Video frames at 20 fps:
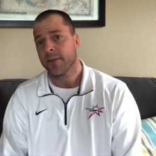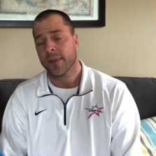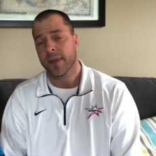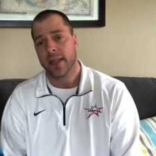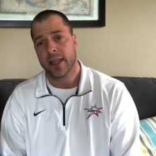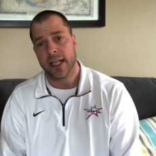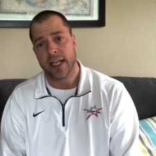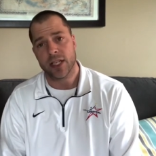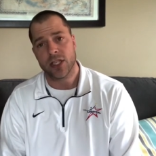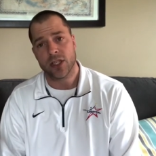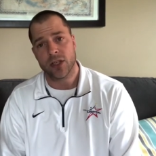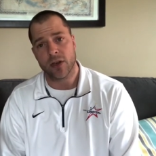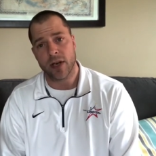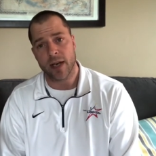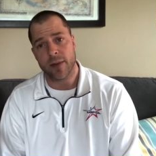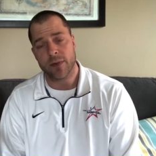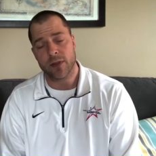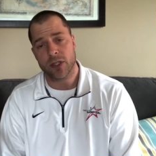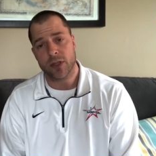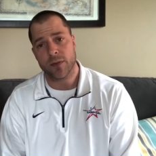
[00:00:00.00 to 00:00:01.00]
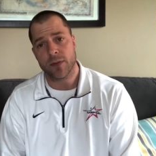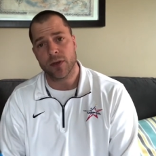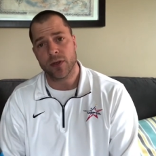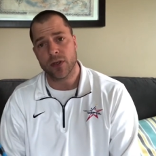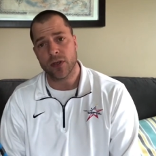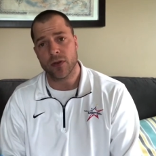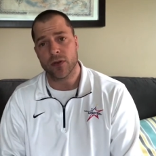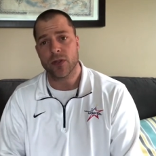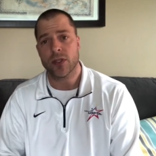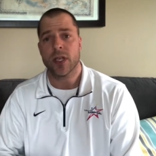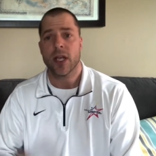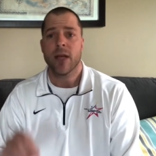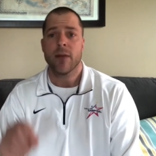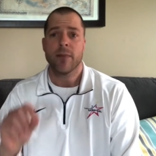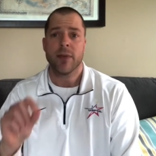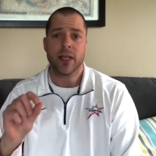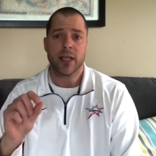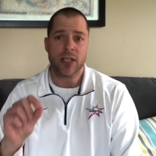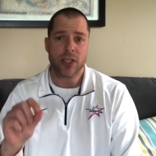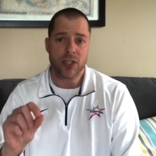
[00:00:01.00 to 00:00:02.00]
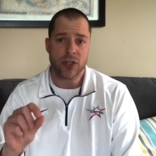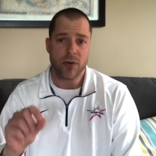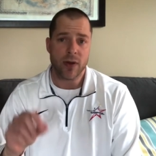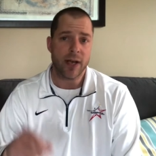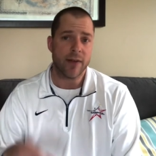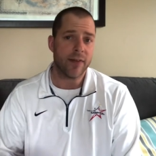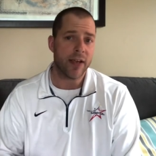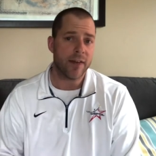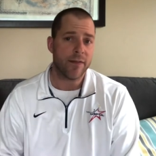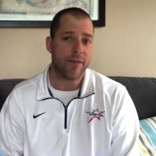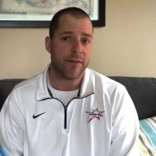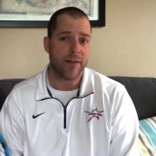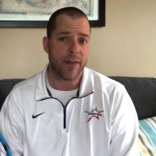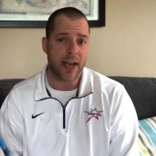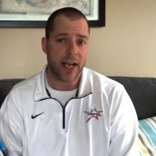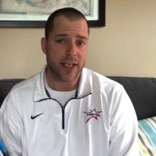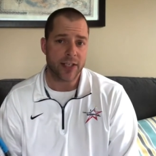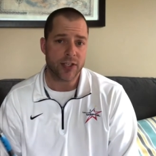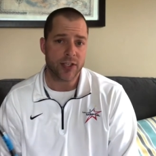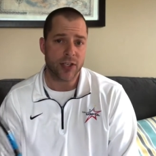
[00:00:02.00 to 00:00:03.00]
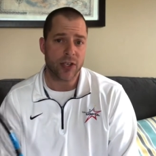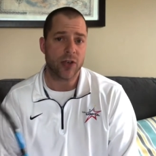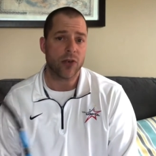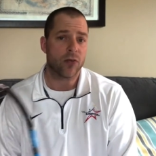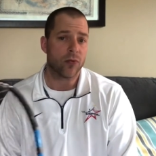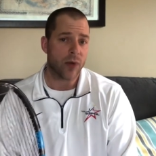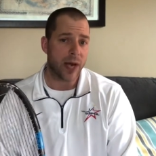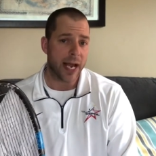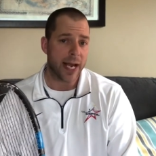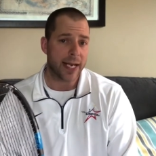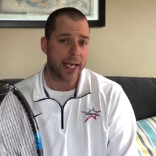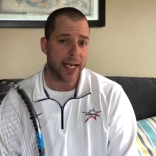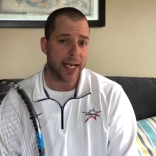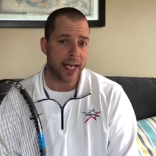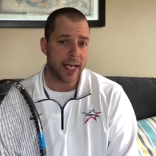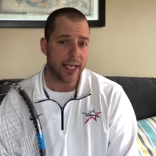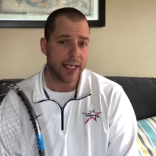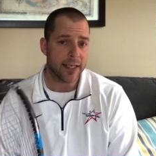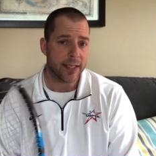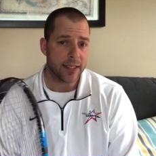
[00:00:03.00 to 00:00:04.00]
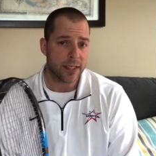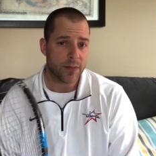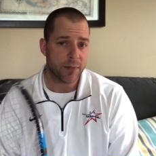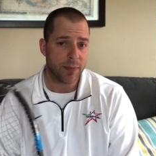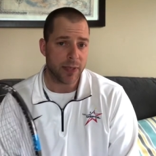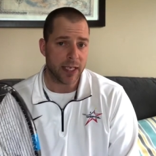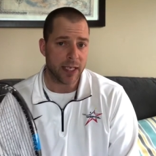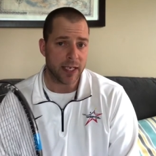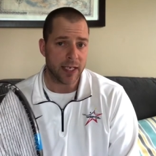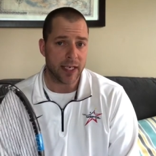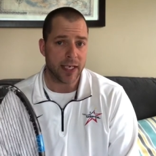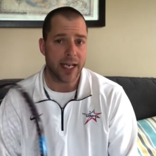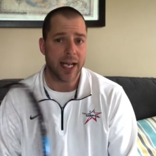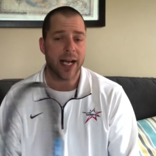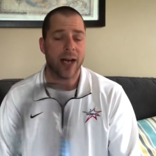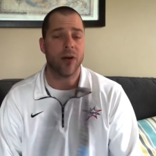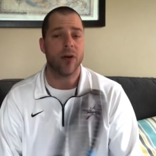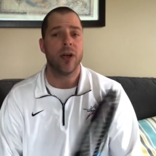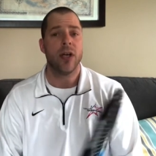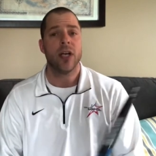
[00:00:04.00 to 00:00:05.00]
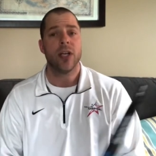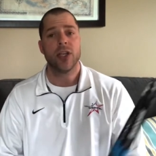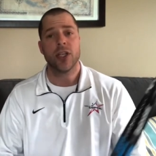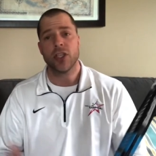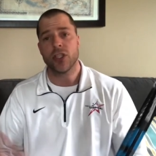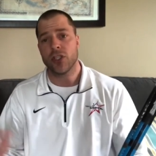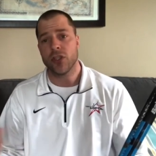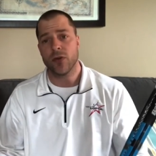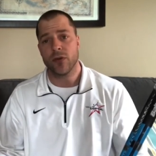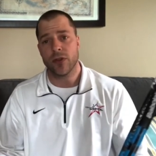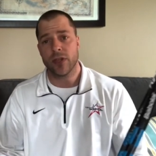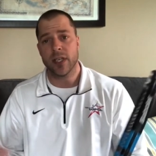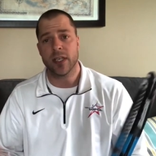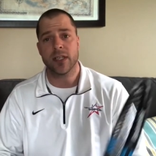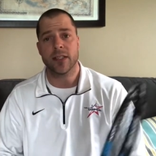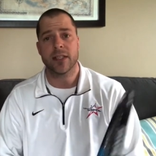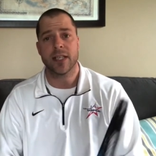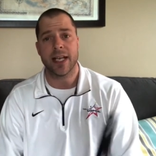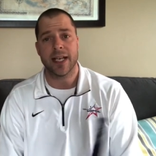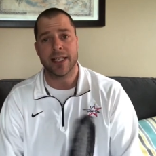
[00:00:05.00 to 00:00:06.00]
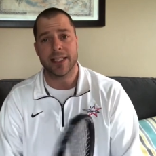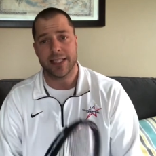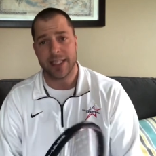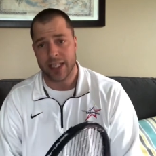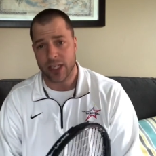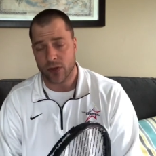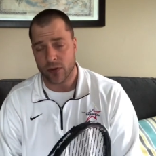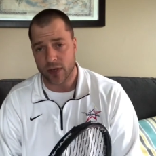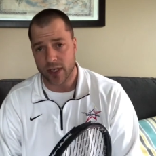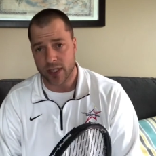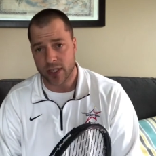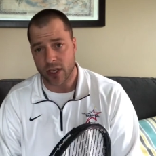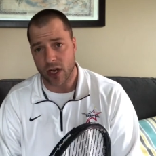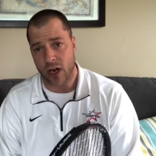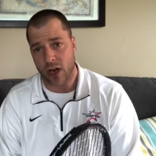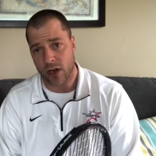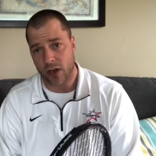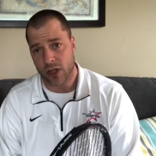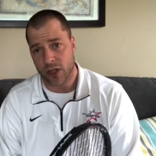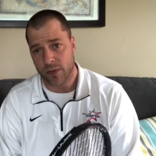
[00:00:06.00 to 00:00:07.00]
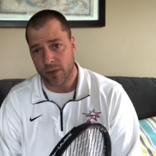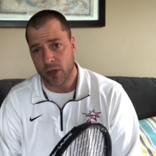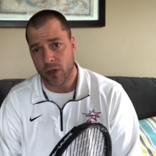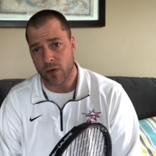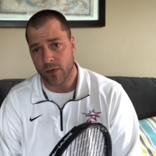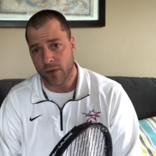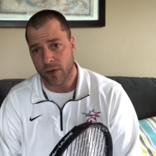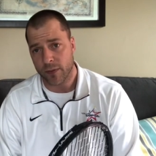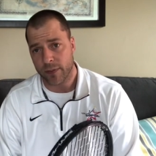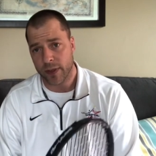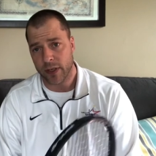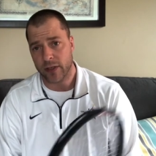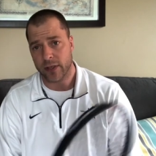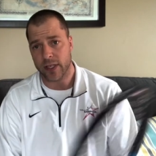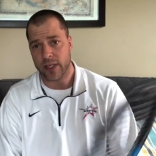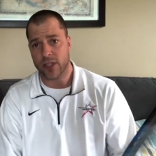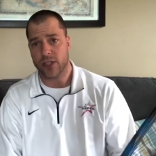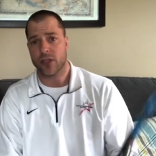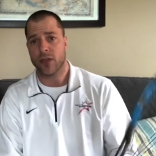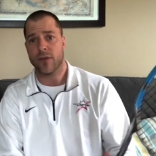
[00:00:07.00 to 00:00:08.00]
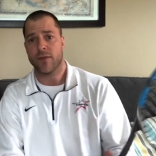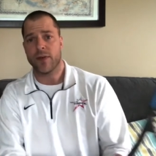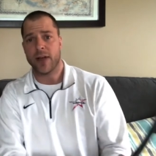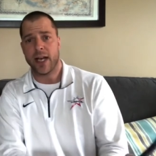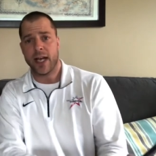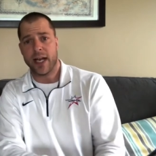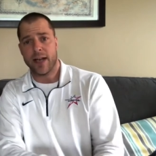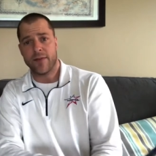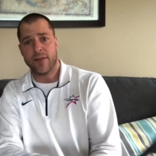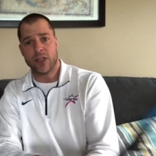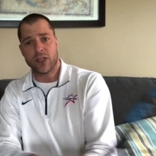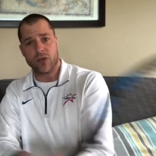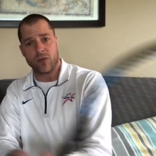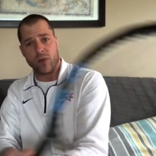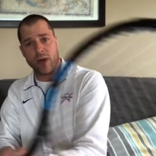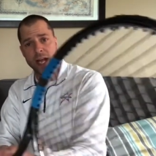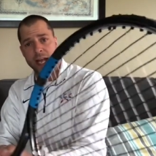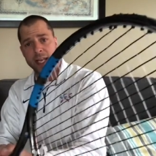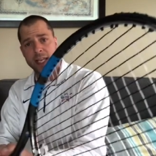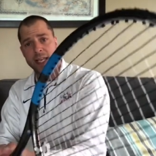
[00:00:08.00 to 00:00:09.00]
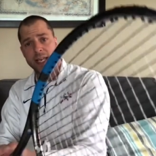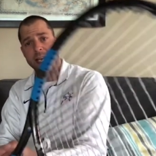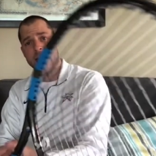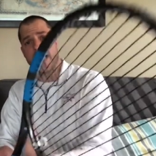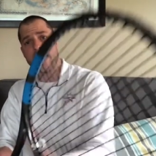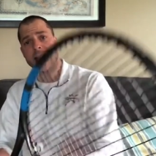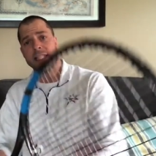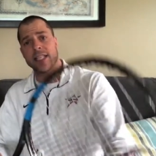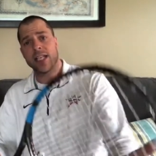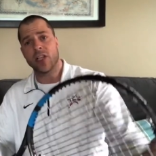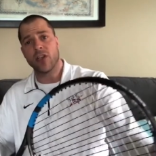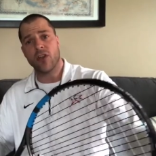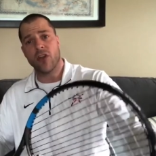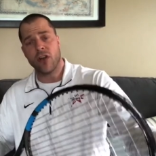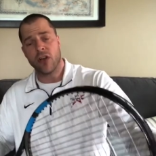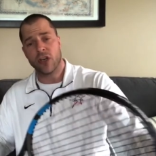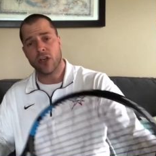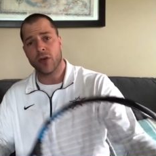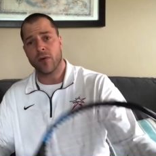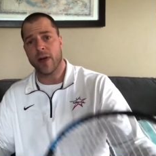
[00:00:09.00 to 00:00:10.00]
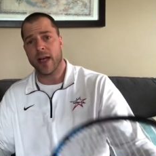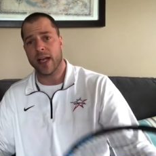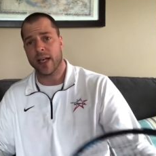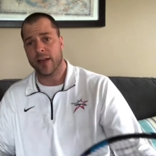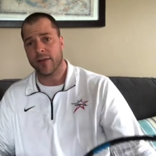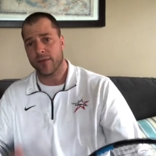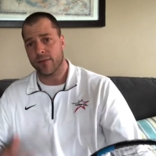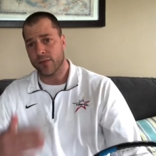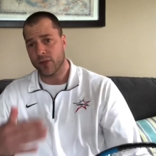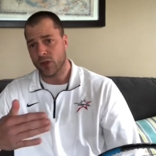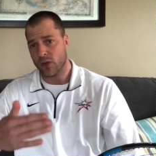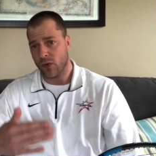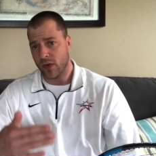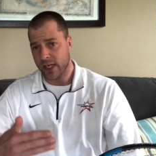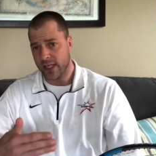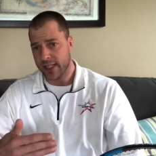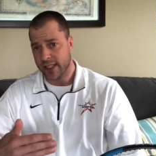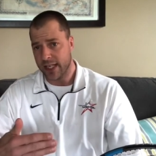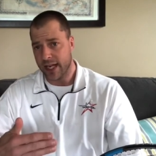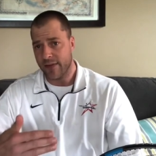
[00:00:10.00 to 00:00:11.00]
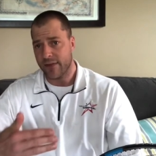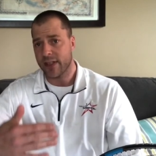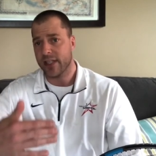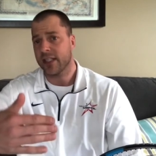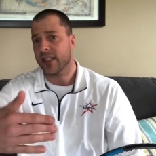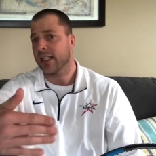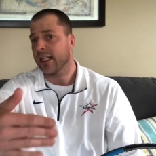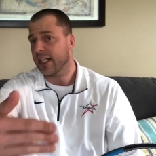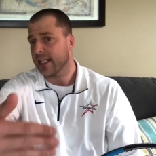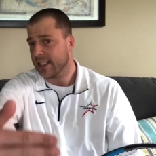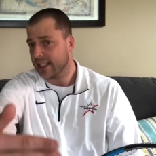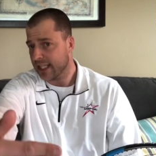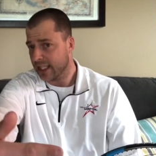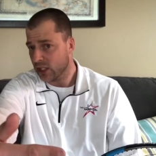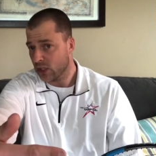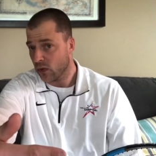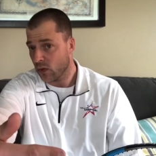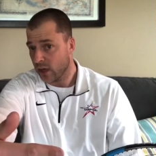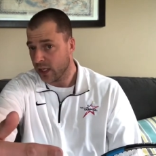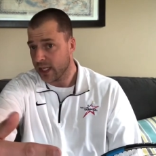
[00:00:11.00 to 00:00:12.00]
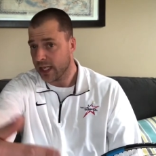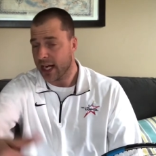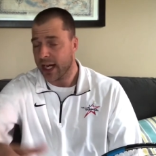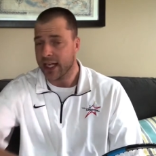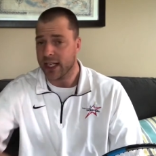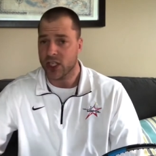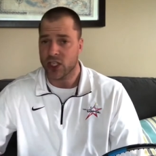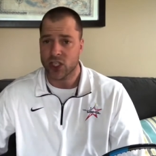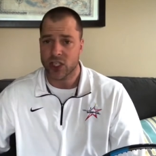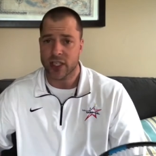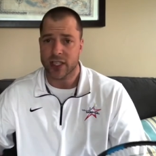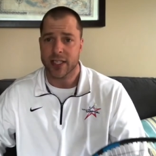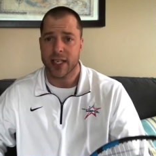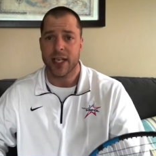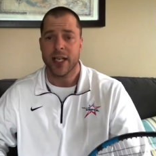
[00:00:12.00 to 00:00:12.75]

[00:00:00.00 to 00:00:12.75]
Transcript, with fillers: that you're able to produce because you have a faster racket head speed. Now, the two things that decrease are the maneuverability. So if I have this racket and it's a longer racket from 27 to let's say 29 inches,